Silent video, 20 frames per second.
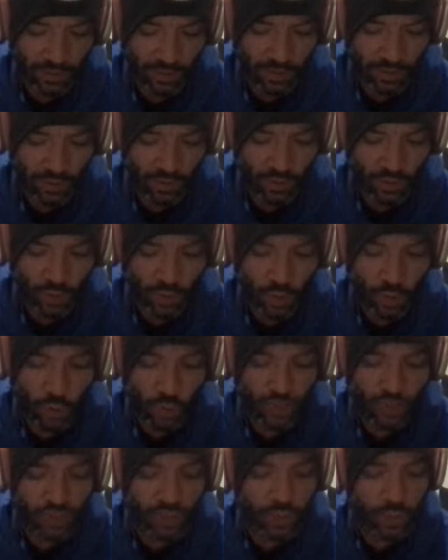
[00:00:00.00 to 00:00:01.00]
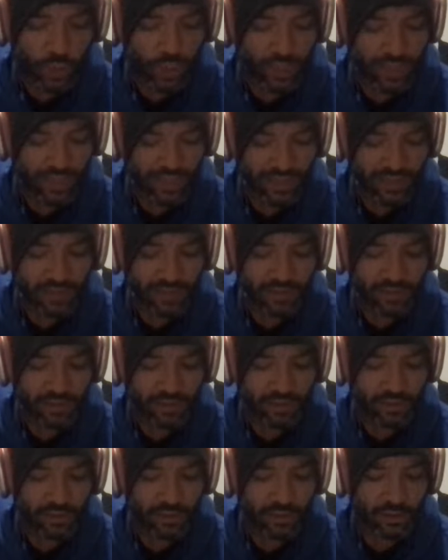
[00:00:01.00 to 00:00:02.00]
The score was
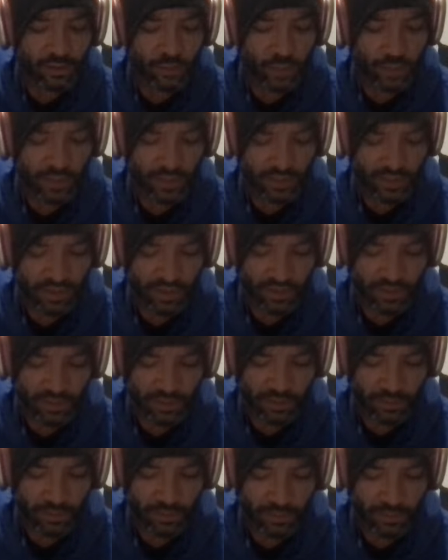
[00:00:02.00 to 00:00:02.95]
28-27.